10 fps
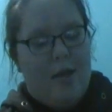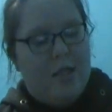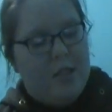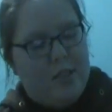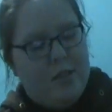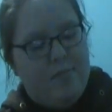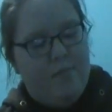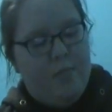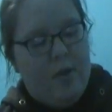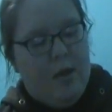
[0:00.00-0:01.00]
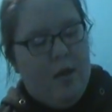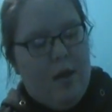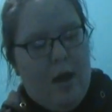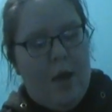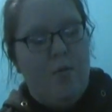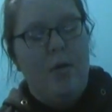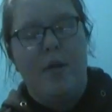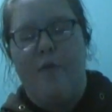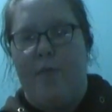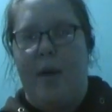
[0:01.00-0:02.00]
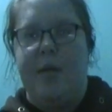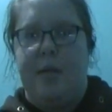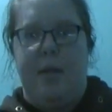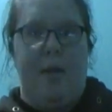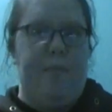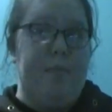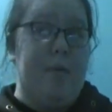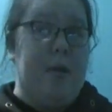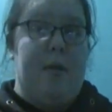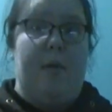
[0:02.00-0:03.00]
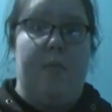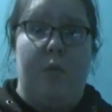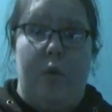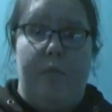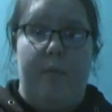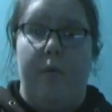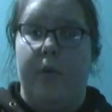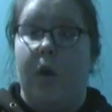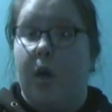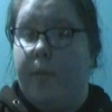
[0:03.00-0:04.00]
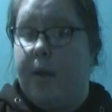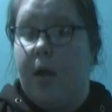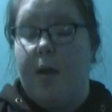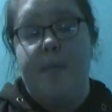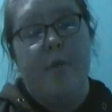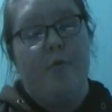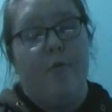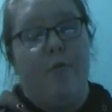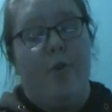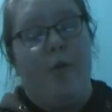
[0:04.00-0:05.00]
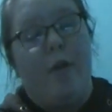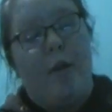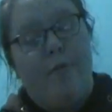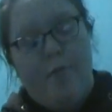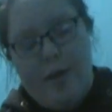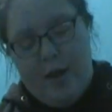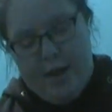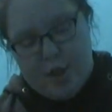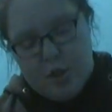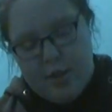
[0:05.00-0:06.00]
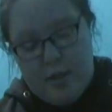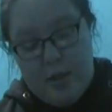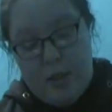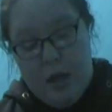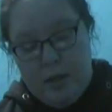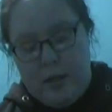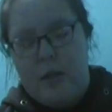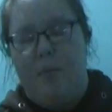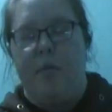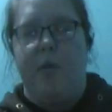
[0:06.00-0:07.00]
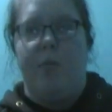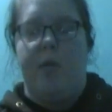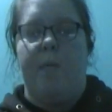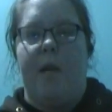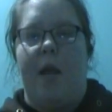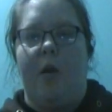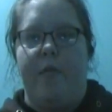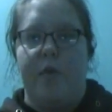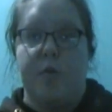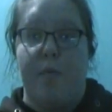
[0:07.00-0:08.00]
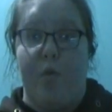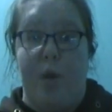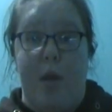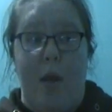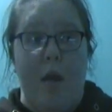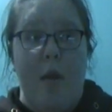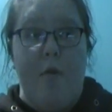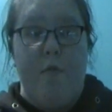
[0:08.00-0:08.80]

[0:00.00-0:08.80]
I wouldn't have minded him being more of a carbon copy of Viren if they had actually done something with him in Erebos before he